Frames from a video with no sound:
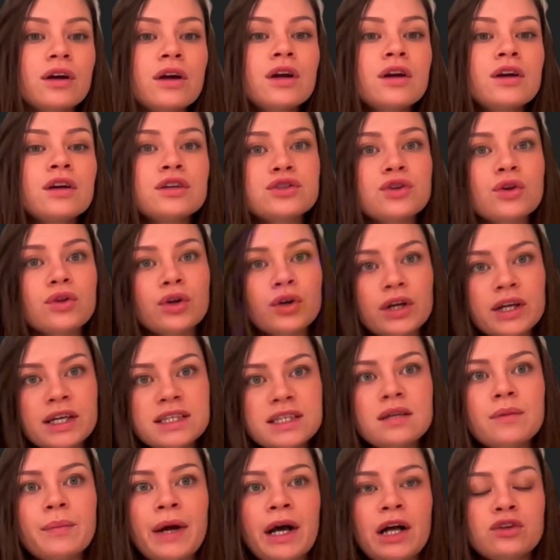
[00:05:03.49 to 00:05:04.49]
So there is a
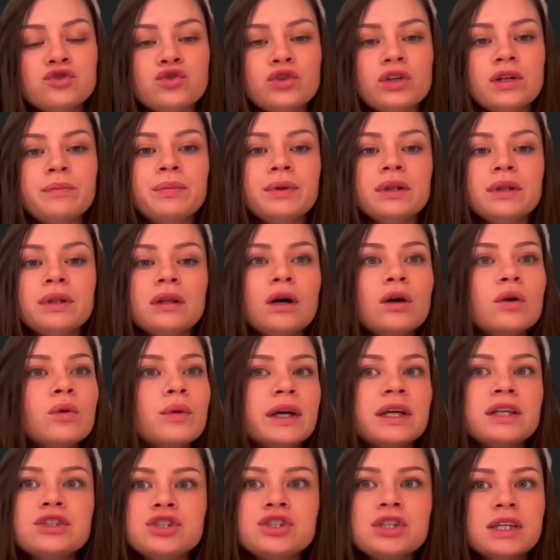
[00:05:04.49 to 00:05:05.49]
boundary. Below it,
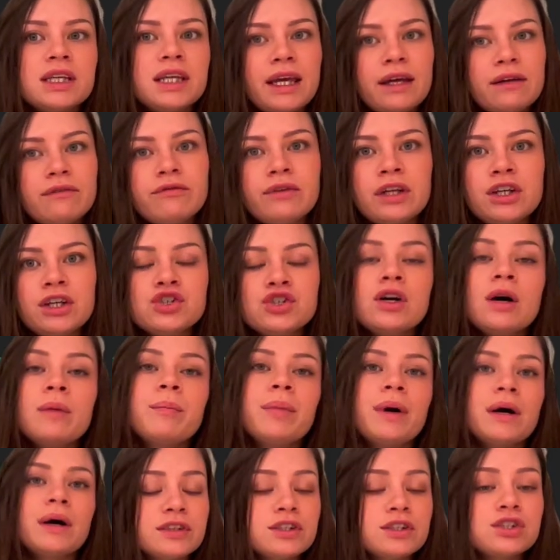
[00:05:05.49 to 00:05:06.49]
she can't finish.
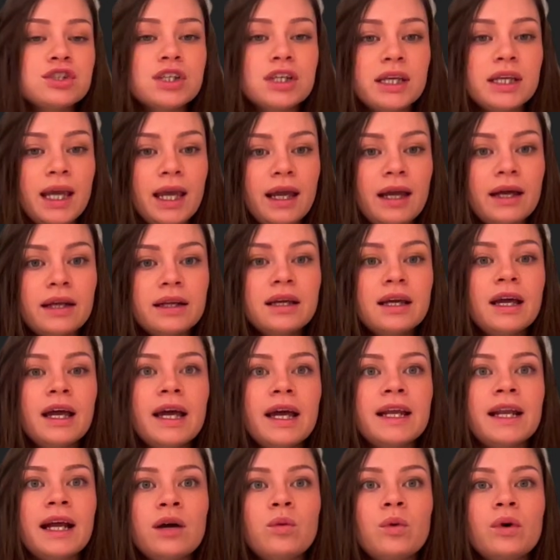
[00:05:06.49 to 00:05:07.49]
Above it, she can. And
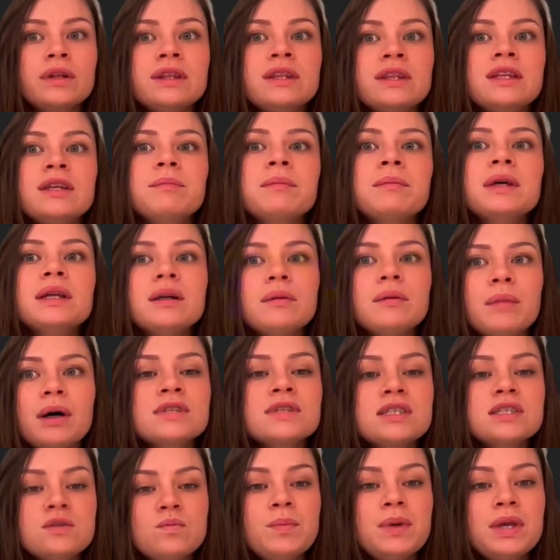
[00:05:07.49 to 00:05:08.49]
I want the minimum
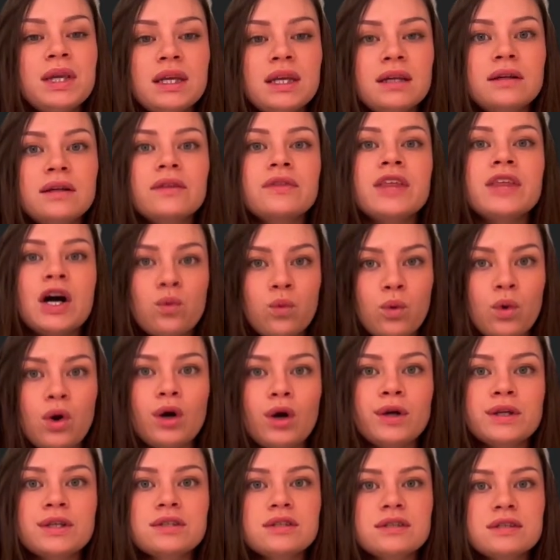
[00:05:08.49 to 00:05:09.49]
speed that
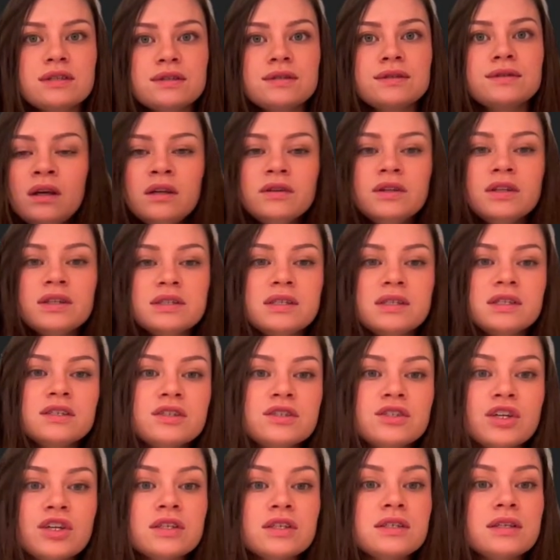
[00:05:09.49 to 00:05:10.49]
works. This is
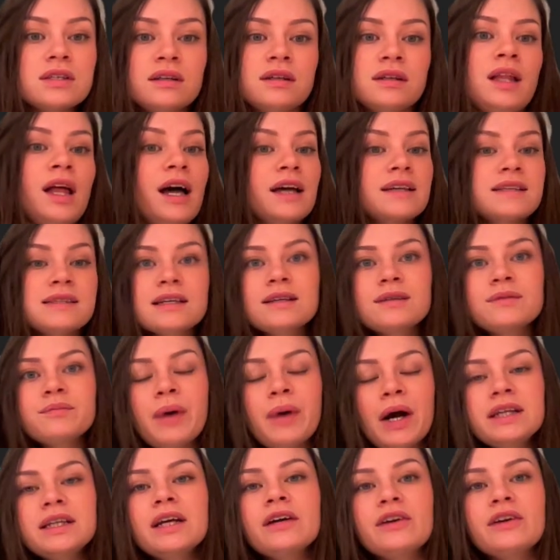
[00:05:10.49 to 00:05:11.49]
just a classic
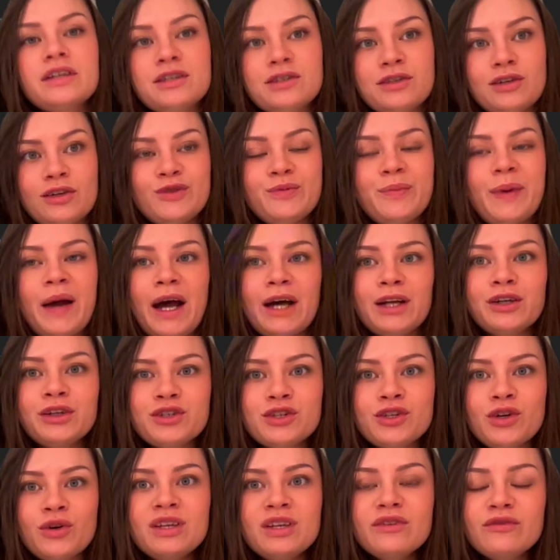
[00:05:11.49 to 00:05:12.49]
binary search pattern. So
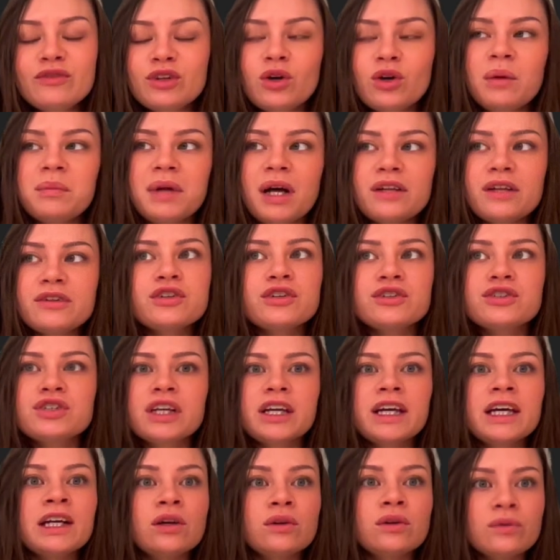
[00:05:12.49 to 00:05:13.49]
even though I'm not searching an
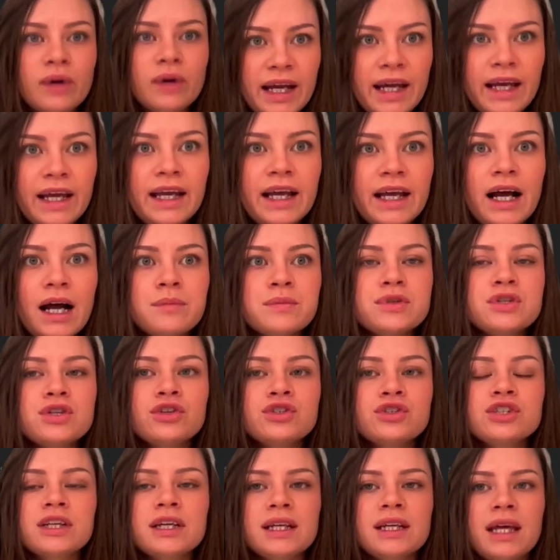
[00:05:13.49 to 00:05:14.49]
array, I'm
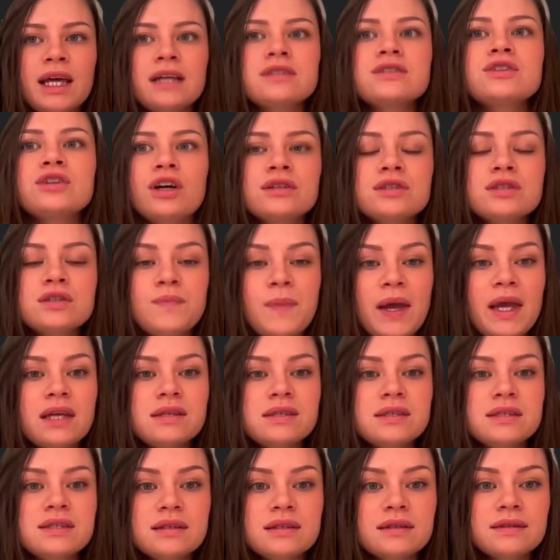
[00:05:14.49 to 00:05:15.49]
searching an answer space.